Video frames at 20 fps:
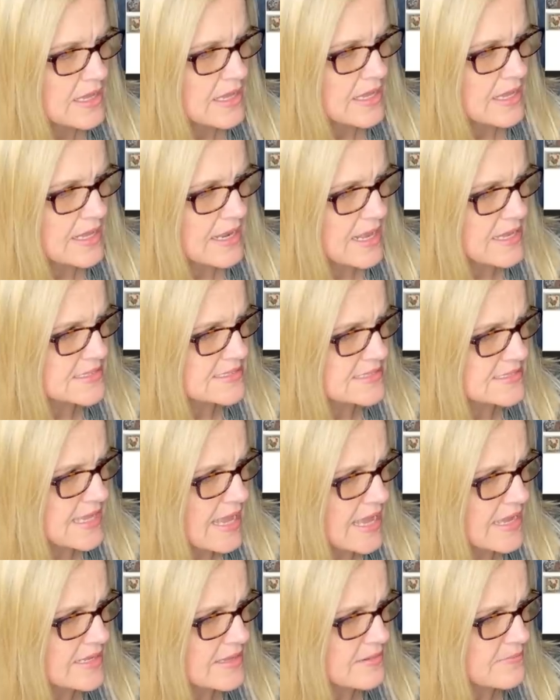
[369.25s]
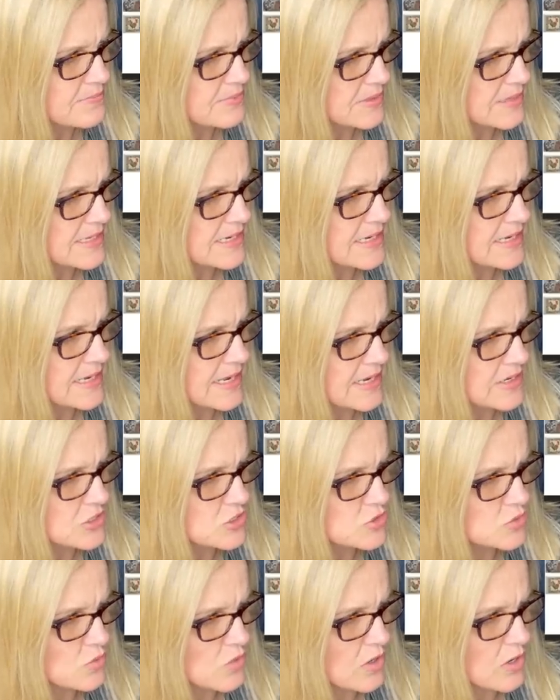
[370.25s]
It has sat completed in a
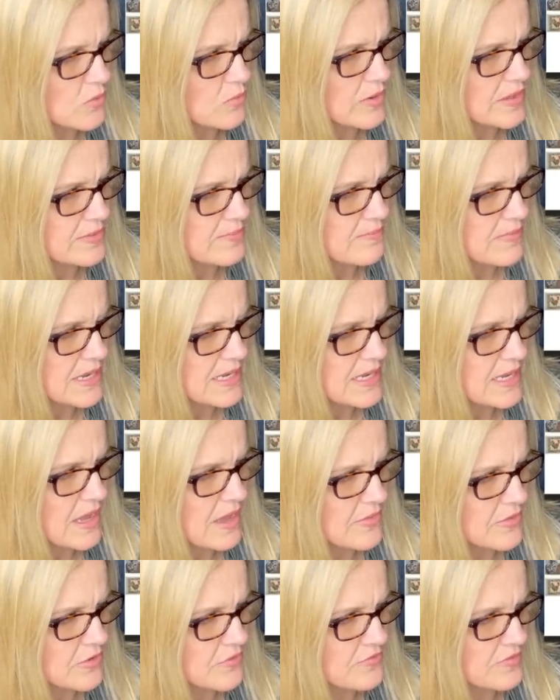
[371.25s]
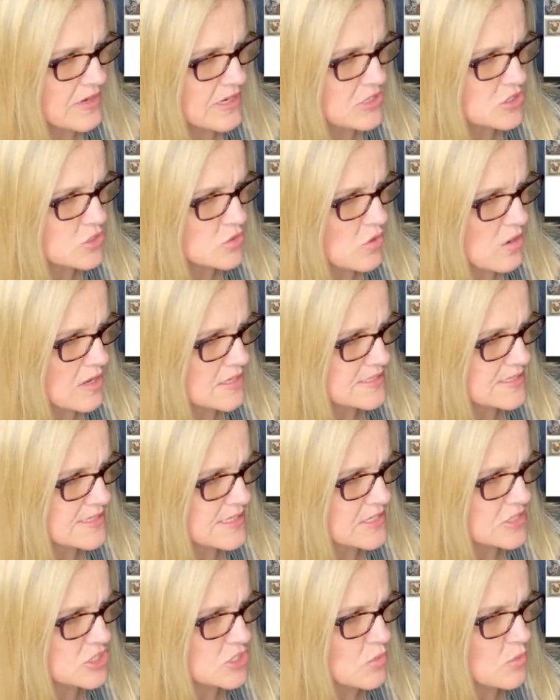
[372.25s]
drawer with many other finished cross
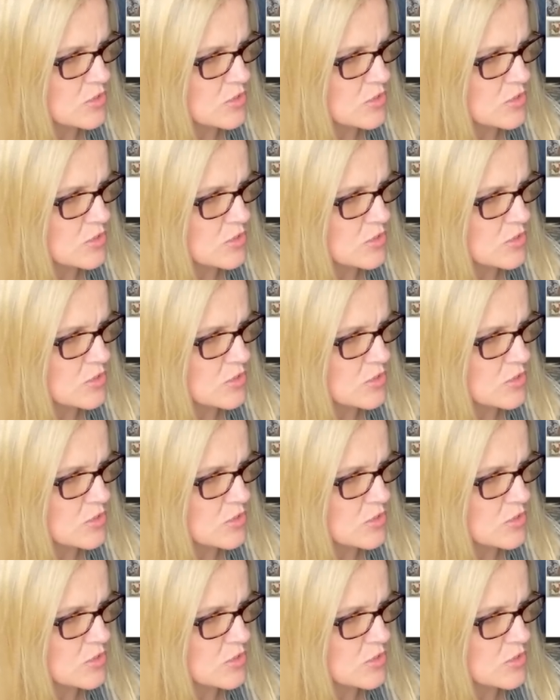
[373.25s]
stitch,